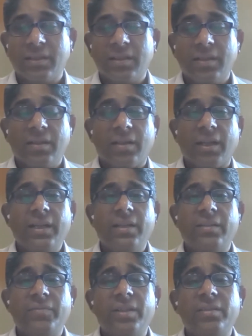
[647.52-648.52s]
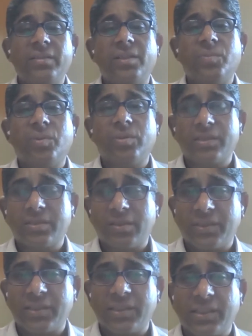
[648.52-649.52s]
right? Even in the remotest
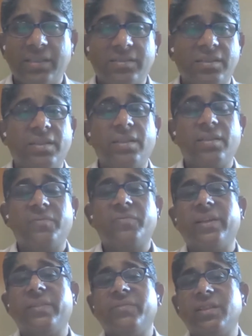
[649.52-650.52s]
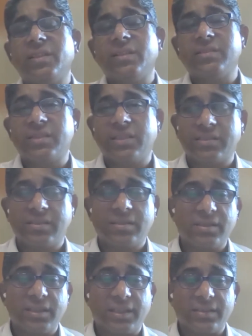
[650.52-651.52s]
of the cities, the tier 5, the tier 6
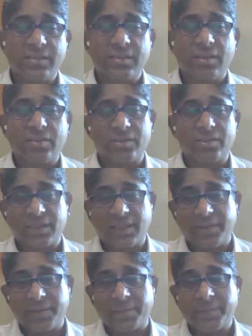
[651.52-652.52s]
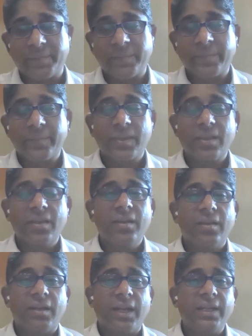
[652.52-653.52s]
cities across the country,
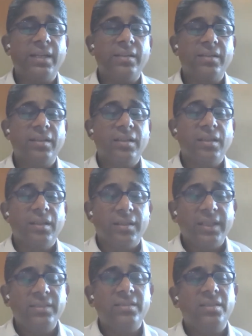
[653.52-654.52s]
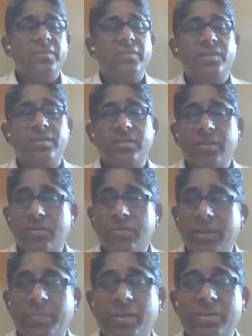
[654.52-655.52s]
right? And these innovations are
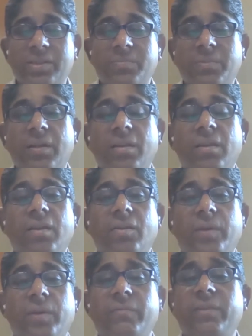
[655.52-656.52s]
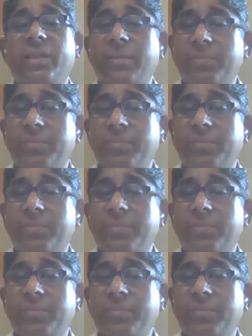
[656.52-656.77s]
only possible when we keep the